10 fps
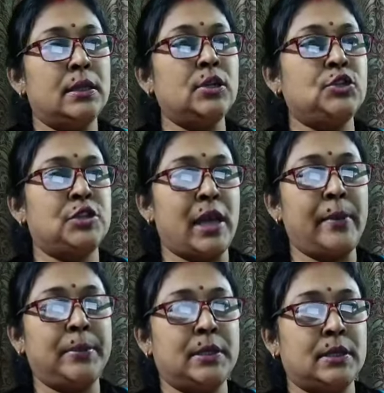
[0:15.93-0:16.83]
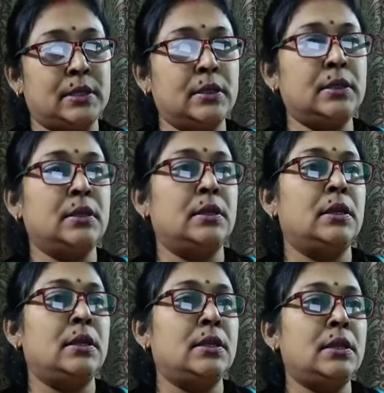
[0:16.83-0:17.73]
the chapter
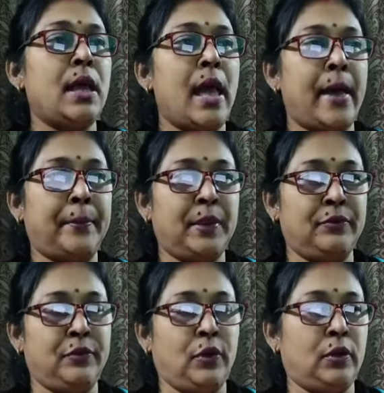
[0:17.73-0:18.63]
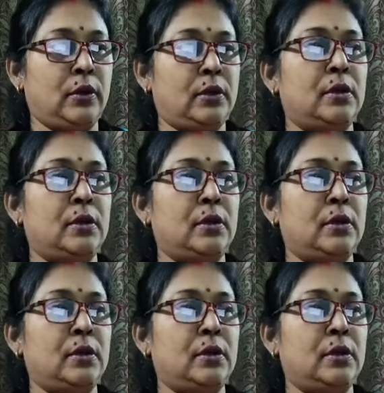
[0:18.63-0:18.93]
The Happy Frog.